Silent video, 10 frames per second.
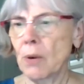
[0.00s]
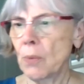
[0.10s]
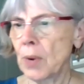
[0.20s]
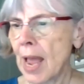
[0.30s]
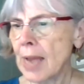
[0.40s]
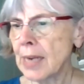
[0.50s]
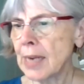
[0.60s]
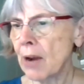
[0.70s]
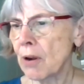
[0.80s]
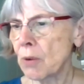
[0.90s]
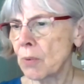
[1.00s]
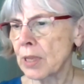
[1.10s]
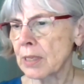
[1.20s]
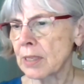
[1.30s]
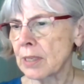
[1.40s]
We can carry with
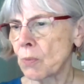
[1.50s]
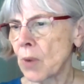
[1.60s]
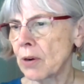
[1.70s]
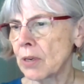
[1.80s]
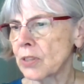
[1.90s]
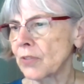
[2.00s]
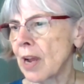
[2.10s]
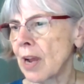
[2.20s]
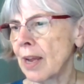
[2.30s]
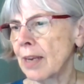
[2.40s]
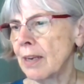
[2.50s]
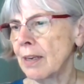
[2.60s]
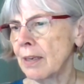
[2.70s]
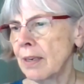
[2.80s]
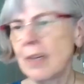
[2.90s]
us an awareness of God,
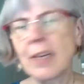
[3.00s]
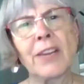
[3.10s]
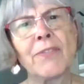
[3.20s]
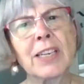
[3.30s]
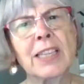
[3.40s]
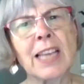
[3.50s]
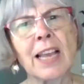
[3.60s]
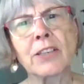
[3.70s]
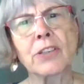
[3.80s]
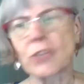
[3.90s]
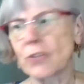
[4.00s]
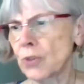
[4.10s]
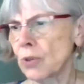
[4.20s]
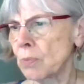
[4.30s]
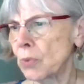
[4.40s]
even at the edges of
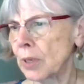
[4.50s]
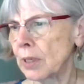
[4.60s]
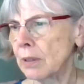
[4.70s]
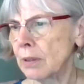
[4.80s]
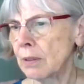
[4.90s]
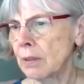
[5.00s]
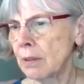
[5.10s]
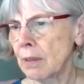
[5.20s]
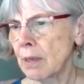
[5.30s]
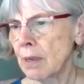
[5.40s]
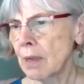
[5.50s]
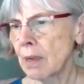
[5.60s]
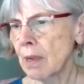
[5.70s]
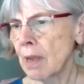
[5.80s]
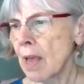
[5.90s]
turmoil.
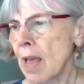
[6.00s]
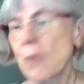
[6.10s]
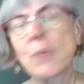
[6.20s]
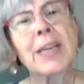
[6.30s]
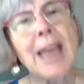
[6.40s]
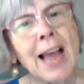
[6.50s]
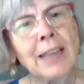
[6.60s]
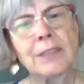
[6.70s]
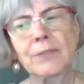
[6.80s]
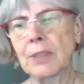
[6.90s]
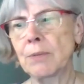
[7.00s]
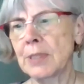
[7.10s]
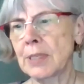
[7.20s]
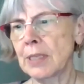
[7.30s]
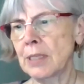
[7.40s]
We can actively
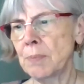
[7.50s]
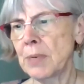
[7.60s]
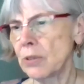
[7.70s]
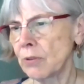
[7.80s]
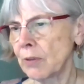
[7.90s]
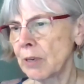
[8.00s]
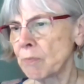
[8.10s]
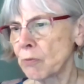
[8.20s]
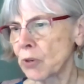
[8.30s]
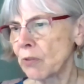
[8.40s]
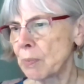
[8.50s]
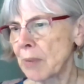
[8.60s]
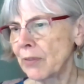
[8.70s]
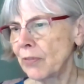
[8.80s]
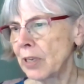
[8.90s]
resist being driven
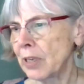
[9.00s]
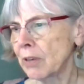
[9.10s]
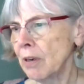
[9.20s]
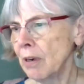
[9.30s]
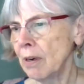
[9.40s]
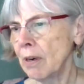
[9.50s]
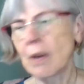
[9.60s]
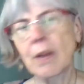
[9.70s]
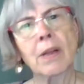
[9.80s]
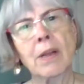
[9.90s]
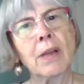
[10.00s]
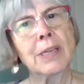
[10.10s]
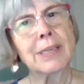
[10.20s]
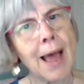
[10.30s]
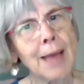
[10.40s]
by fear,
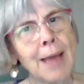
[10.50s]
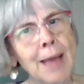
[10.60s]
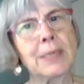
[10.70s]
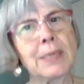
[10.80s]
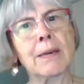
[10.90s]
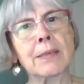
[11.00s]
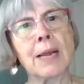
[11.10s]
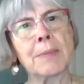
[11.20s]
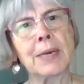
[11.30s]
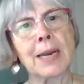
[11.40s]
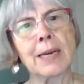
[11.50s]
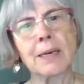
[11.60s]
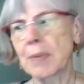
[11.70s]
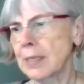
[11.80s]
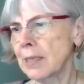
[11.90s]
not be
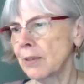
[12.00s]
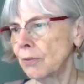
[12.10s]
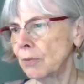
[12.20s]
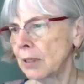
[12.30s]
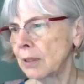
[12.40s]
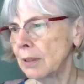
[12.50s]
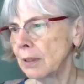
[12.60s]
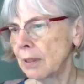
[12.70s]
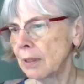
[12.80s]
dominated by self-will,